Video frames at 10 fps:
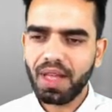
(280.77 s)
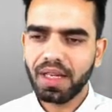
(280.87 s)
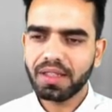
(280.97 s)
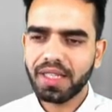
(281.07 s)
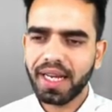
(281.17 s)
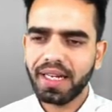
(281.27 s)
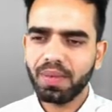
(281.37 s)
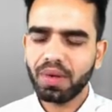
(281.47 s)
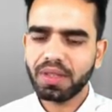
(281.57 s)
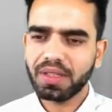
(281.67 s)
Second
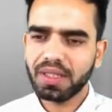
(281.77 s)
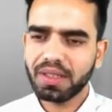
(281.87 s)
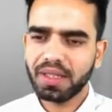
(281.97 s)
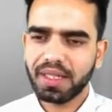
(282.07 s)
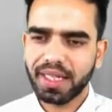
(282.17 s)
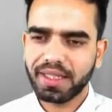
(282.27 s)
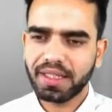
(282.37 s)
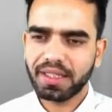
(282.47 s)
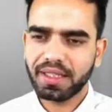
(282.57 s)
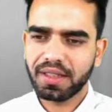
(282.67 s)
process is
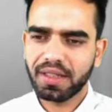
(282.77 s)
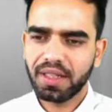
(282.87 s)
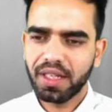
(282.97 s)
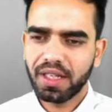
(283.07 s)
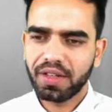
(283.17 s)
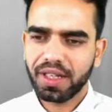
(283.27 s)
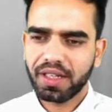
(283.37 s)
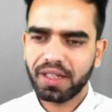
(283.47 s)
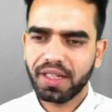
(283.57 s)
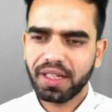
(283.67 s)
digestion. You can
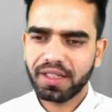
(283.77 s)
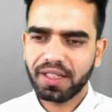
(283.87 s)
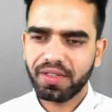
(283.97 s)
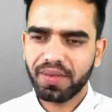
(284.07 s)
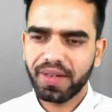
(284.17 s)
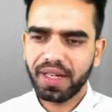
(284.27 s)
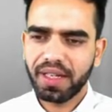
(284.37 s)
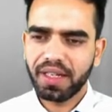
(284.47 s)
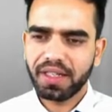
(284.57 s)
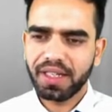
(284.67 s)
clearly see from here
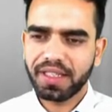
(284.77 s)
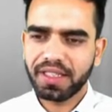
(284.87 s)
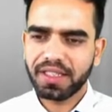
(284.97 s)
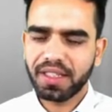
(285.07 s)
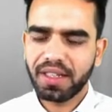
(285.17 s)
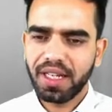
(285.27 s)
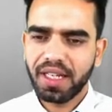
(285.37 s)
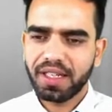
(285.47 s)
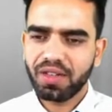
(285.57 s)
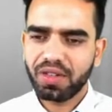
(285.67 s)
digestion.
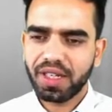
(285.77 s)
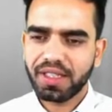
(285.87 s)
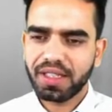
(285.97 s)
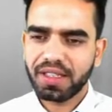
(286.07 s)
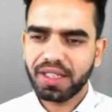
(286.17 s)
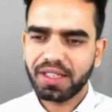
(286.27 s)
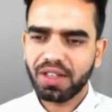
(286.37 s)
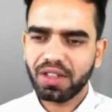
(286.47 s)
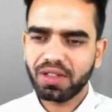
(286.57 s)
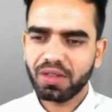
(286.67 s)
Now digestion is
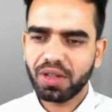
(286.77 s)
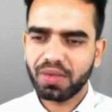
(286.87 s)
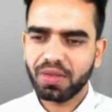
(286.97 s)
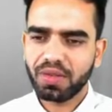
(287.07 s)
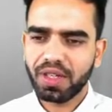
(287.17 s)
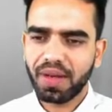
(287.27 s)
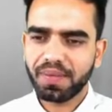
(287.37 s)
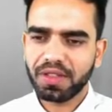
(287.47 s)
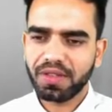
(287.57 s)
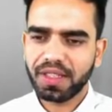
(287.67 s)
also of 2
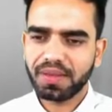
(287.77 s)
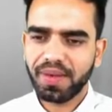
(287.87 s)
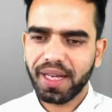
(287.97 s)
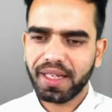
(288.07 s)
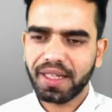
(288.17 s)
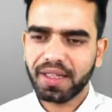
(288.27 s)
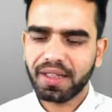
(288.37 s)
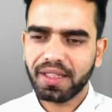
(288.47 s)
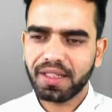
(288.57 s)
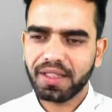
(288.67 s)
types. One is mechanical
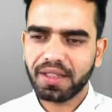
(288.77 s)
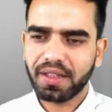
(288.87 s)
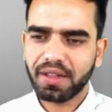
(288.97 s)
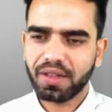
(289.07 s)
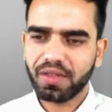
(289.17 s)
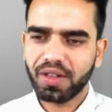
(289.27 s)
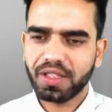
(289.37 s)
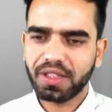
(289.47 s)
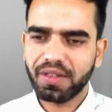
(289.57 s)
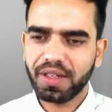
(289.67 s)
digestion.
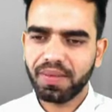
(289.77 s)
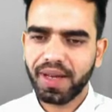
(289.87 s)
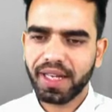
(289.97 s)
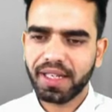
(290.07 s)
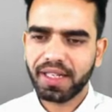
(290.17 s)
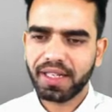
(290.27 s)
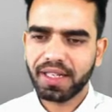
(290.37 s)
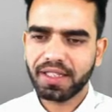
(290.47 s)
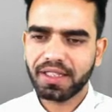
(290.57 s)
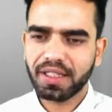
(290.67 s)
First one, mechanical
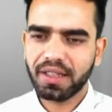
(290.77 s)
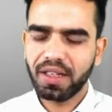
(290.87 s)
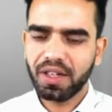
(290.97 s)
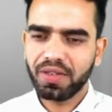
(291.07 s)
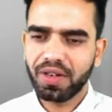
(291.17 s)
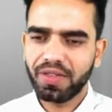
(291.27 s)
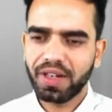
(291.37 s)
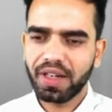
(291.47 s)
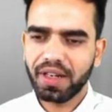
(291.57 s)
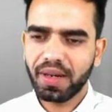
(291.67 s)
digestion, we will
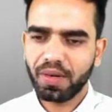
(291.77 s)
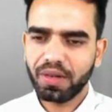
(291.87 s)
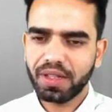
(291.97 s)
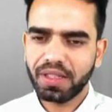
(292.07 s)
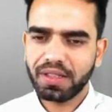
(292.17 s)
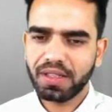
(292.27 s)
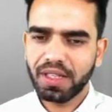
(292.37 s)
learn about this.